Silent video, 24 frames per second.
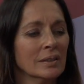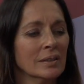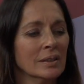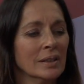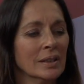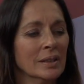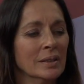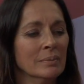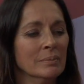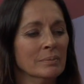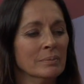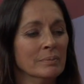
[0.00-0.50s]

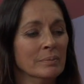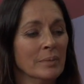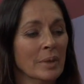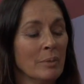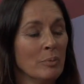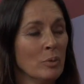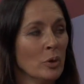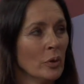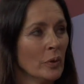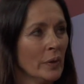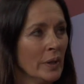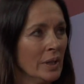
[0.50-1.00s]
in
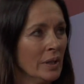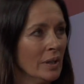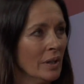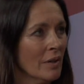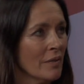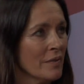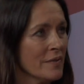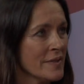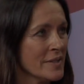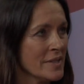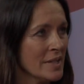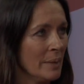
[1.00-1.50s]
memory
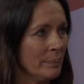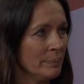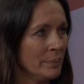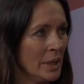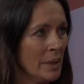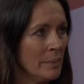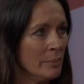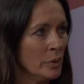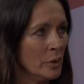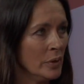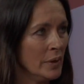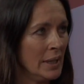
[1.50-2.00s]
of
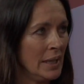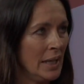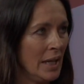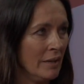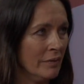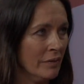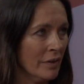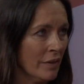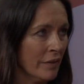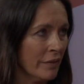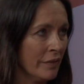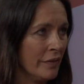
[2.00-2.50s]
September
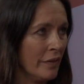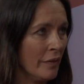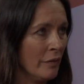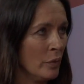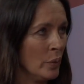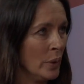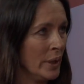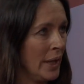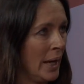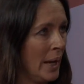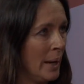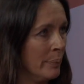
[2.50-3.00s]
11th of
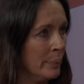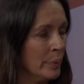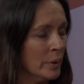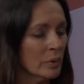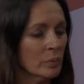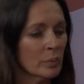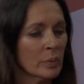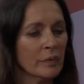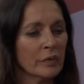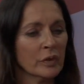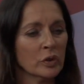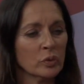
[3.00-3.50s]
what
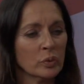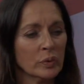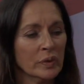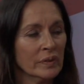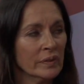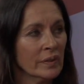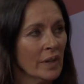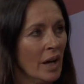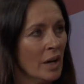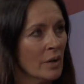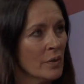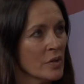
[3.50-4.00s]
happened with the Twin
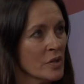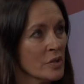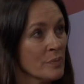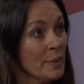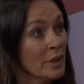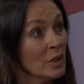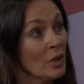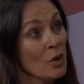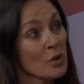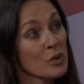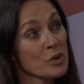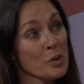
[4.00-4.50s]
Towers,
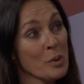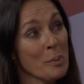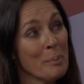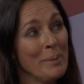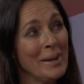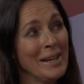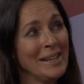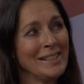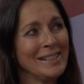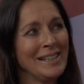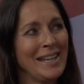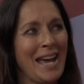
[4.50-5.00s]
but also
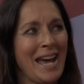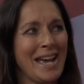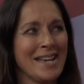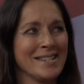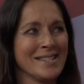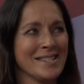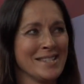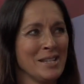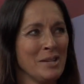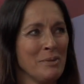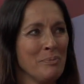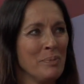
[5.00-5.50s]

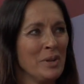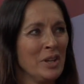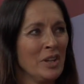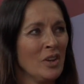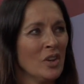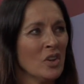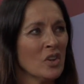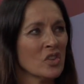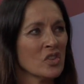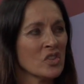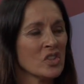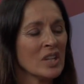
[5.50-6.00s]
Benghazi,
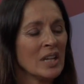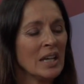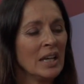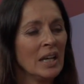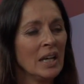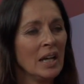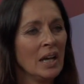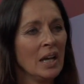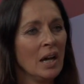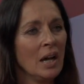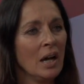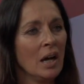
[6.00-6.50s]
because
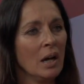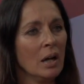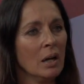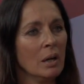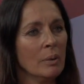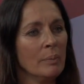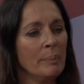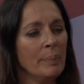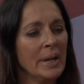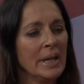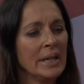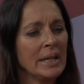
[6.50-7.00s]

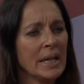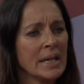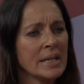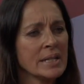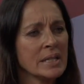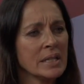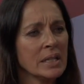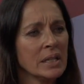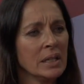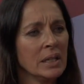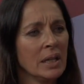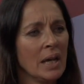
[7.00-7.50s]

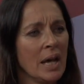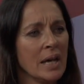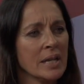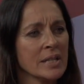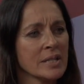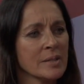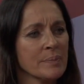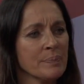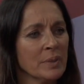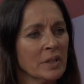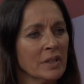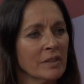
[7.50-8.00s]
Benghazi
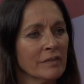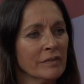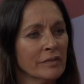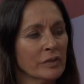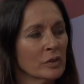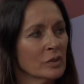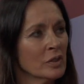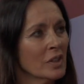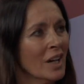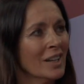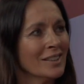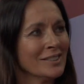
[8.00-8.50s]
has been
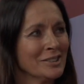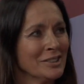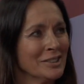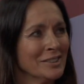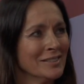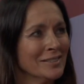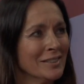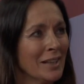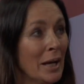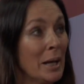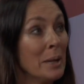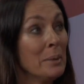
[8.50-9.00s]

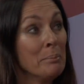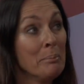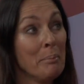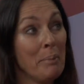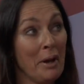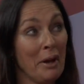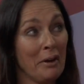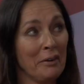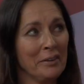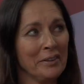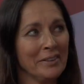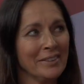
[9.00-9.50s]
forgotten and
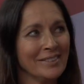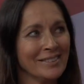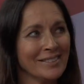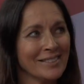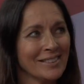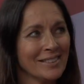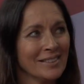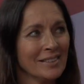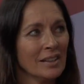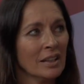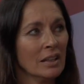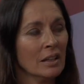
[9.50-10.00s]
buried
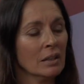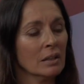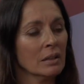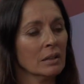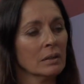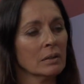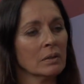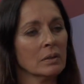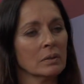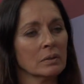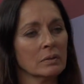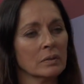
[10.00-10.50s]

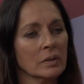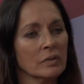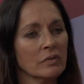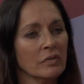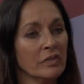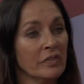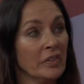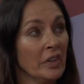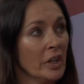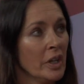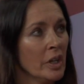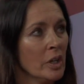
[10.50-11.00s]

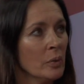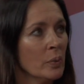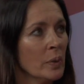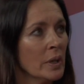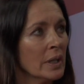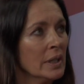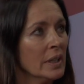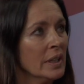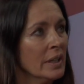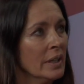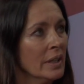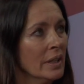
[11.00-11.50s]
very
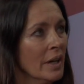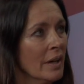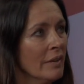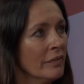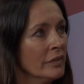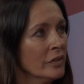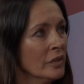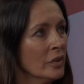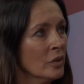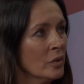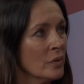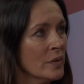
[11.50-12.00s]
quickly
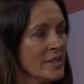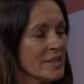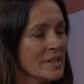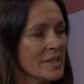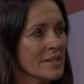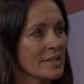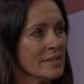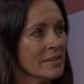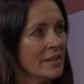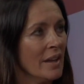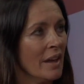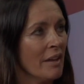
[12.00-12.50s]
after
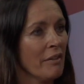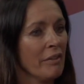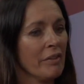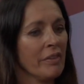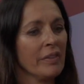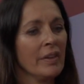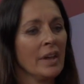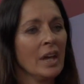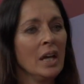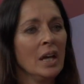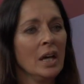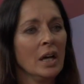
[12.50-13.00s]
Chris's
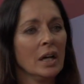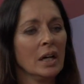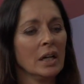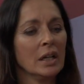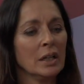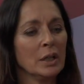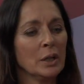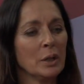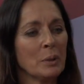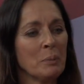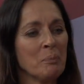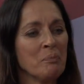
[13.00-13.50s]
death.
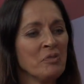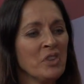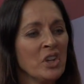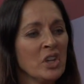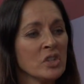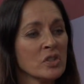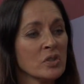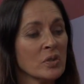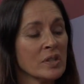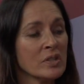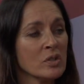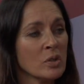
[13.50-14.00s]

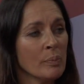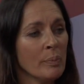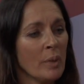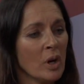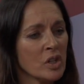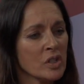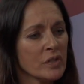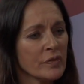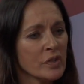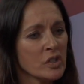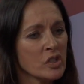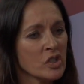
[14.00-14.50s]
So it's a
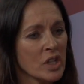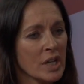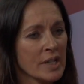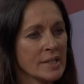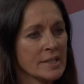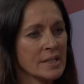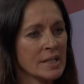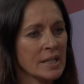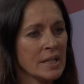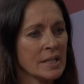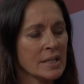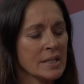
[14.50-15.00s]
March for
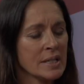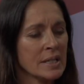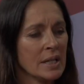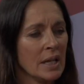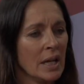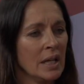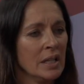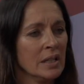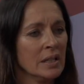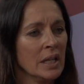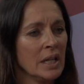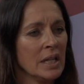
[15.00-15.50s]
Justice,
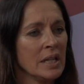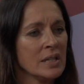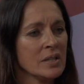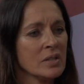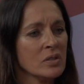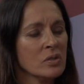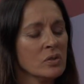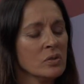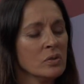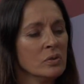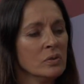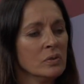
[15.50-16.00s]
and it's
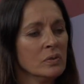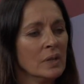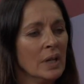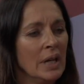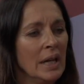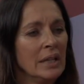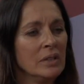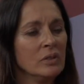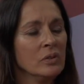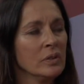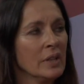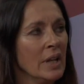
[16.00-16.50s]
to
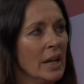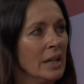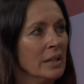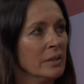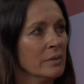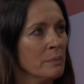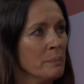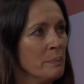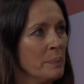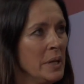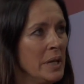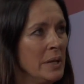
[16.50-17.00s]

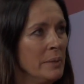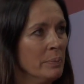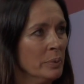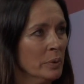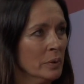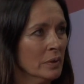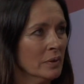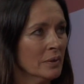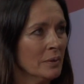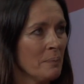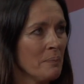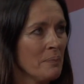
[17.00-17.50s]
educate
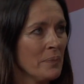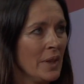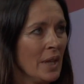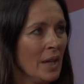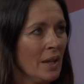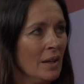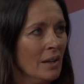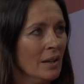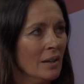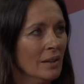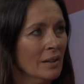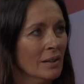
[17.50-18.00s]
people,
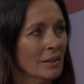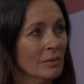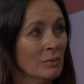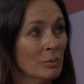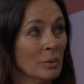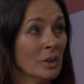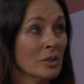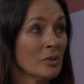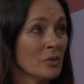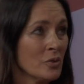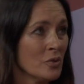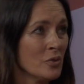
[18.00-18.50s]

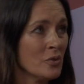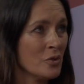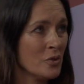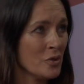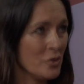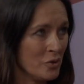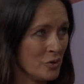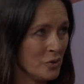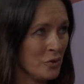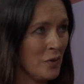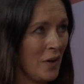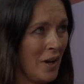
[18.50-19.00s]

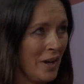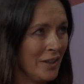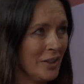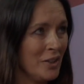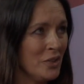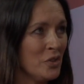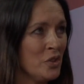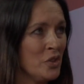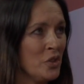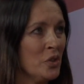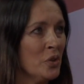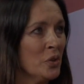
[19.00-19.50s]

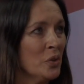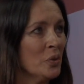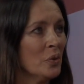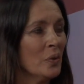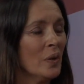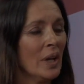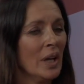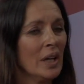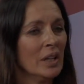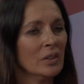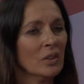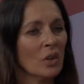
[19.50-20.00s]
trying
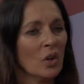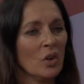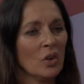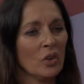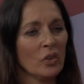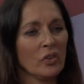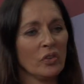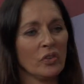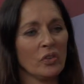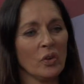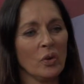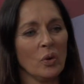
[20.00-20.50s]
to, and
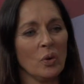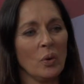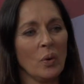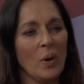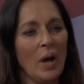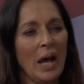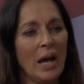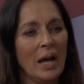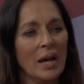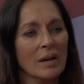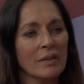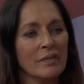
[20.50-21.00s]
also
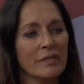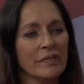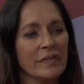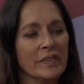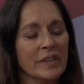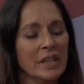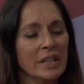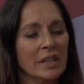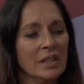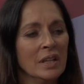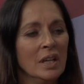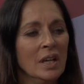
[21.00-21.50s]
have
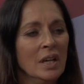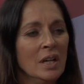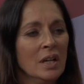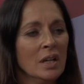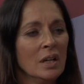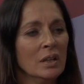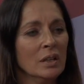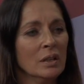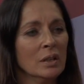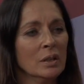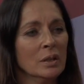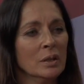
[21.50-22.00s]
the
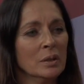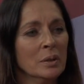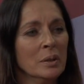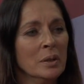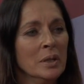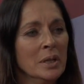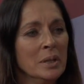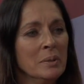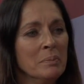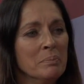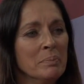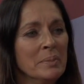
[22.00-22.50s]

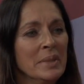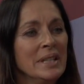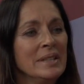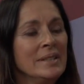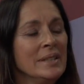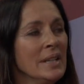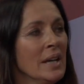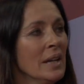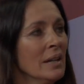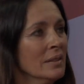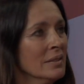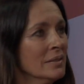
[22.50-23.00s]

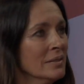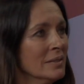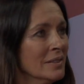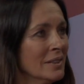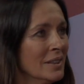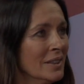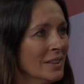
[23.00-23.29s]
media,